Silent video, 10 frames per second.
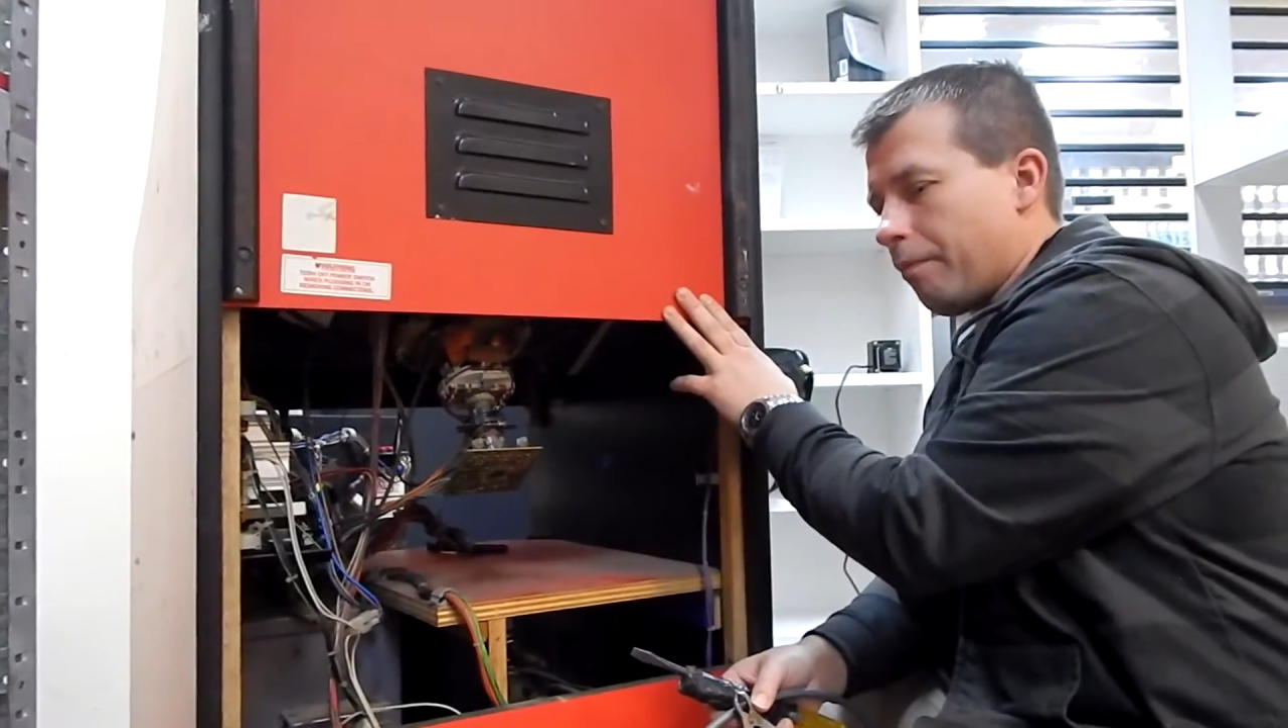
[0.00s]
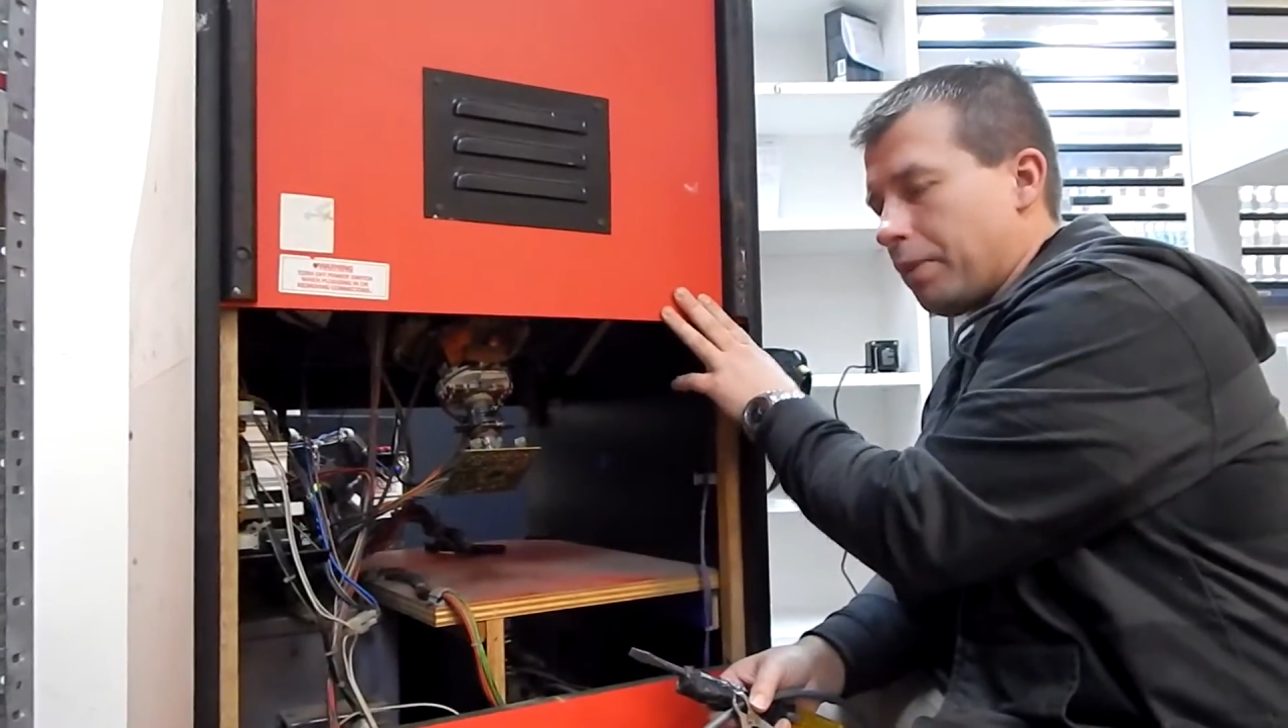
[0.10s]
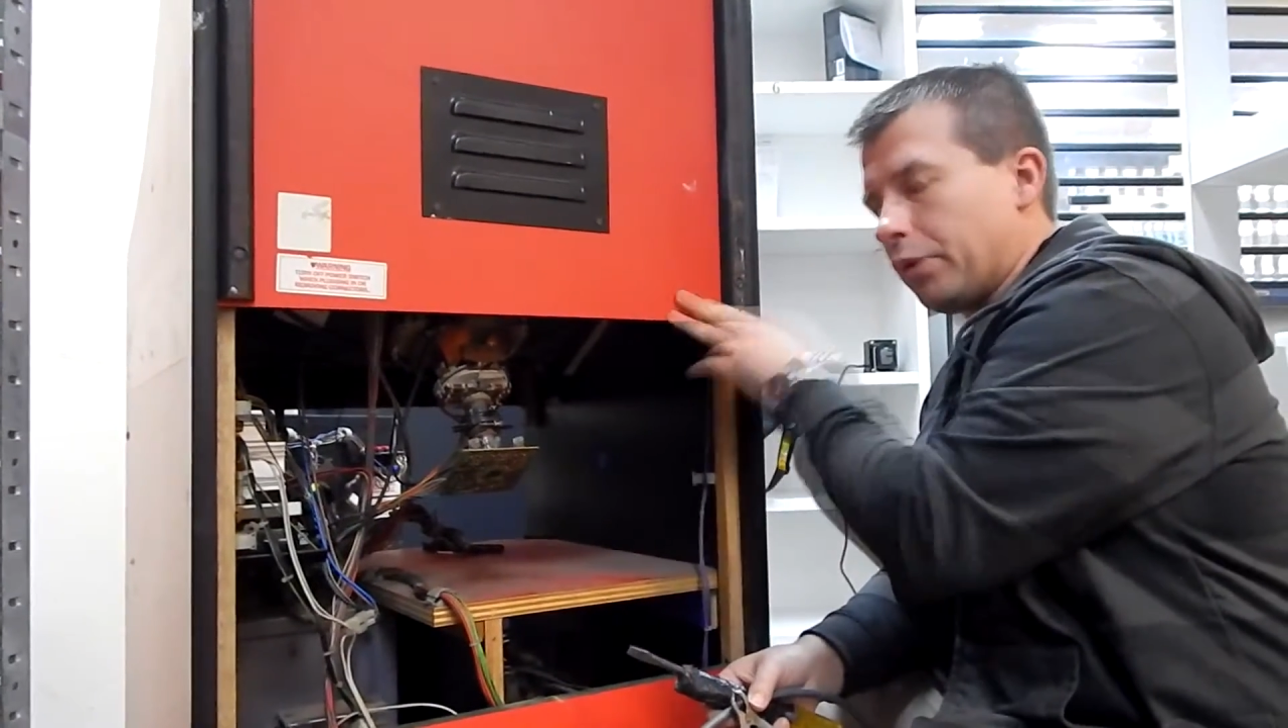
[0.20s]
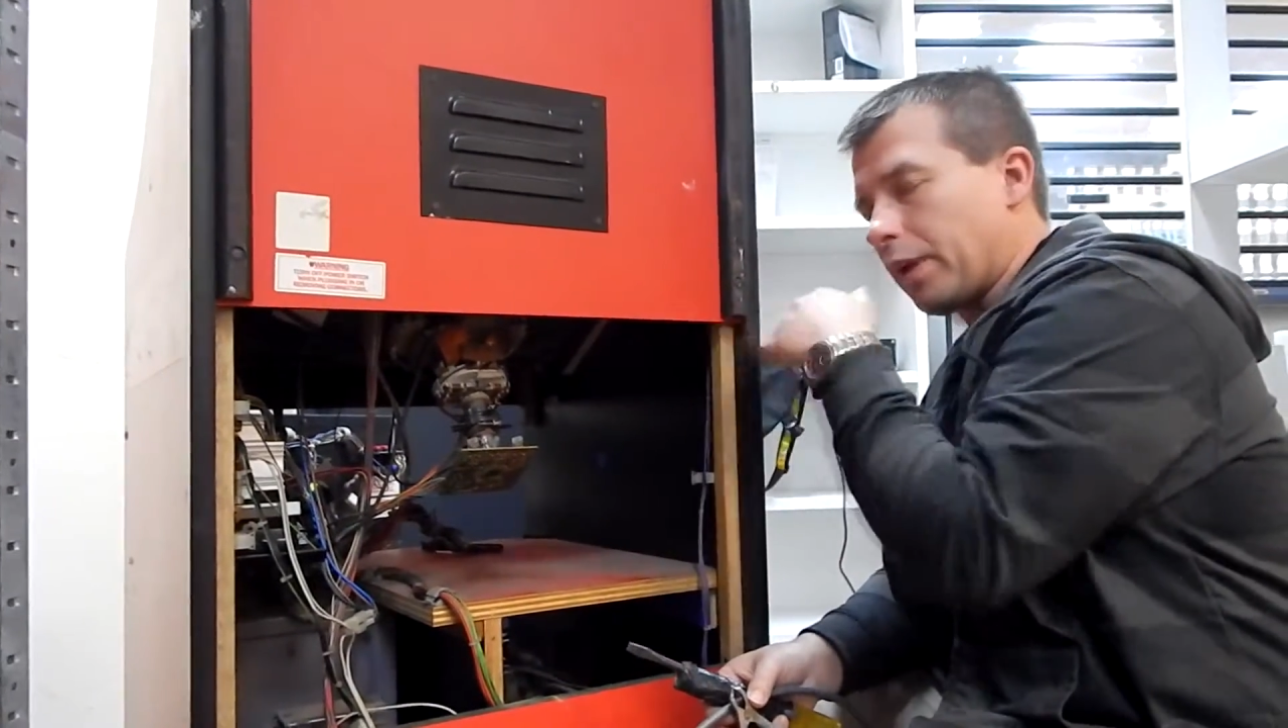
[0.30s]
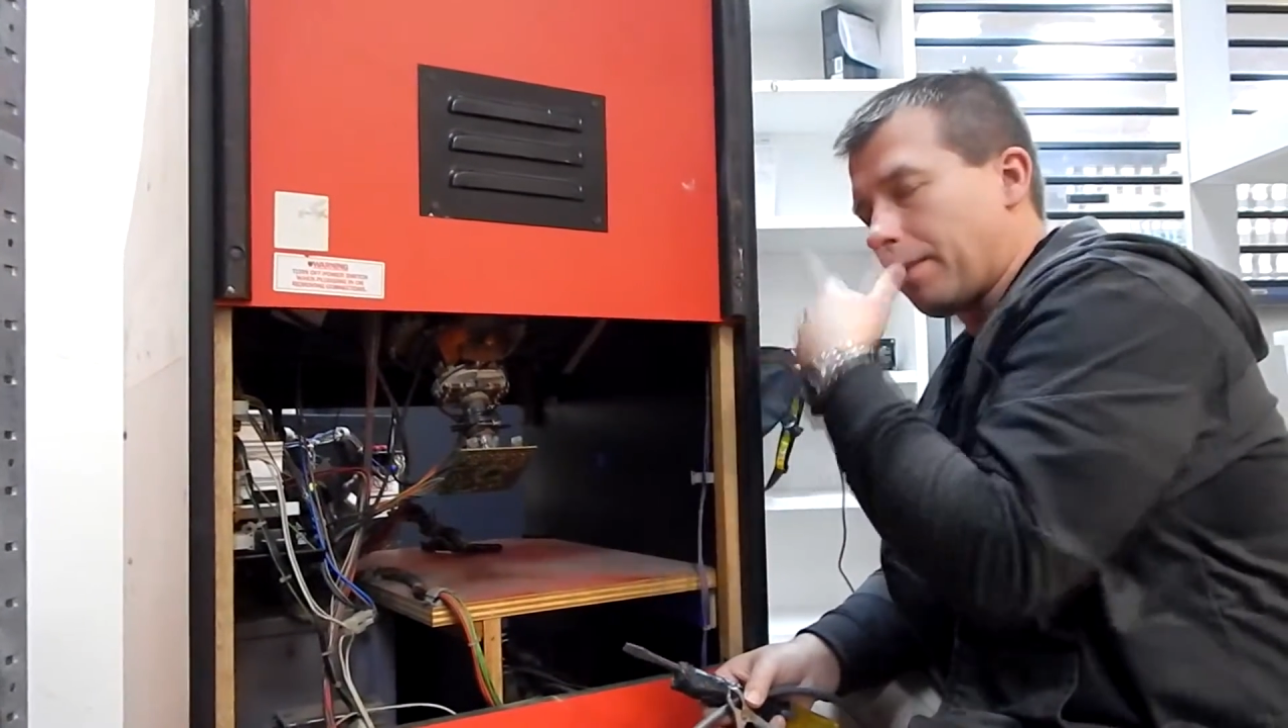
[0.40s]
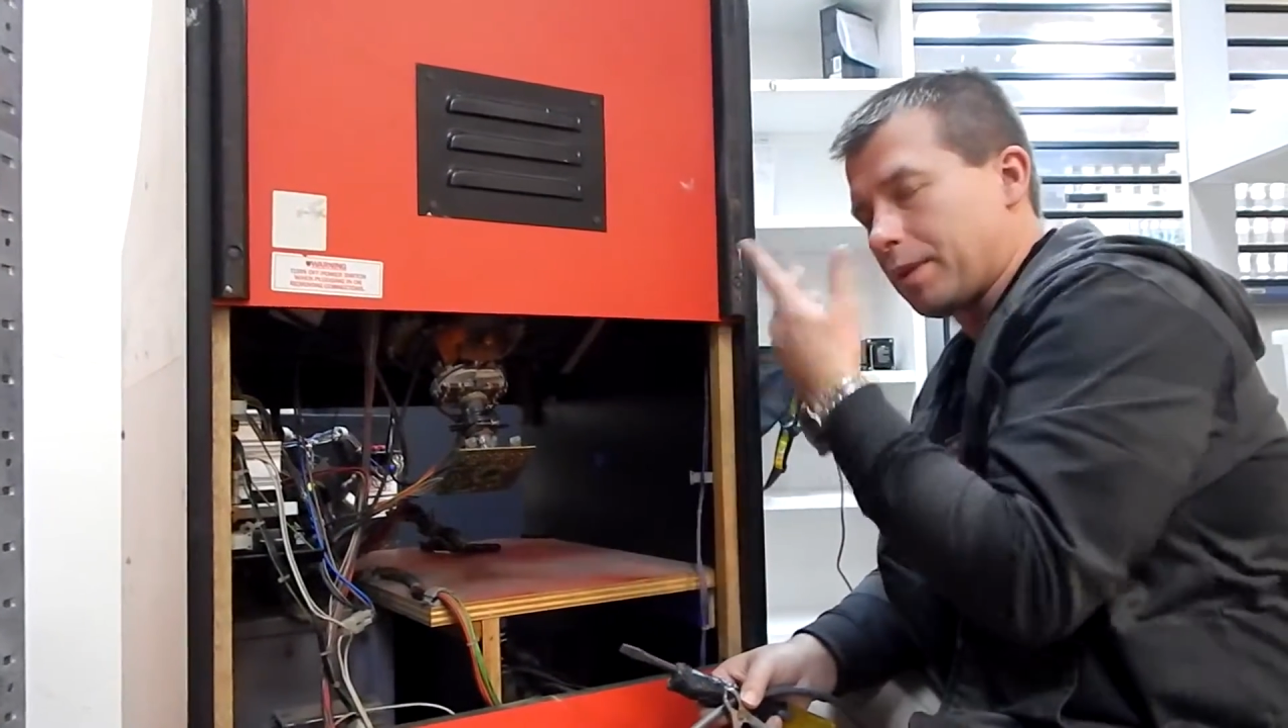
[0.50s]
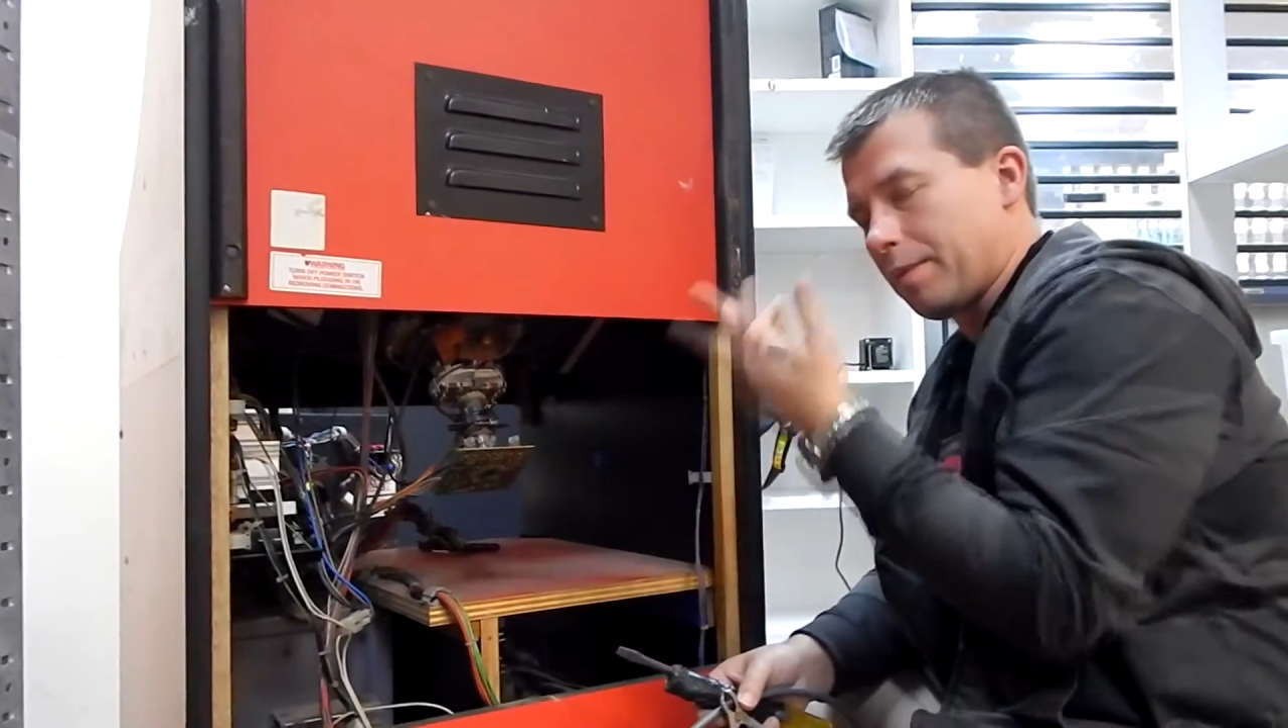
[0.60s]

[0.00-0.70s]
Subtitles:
build up some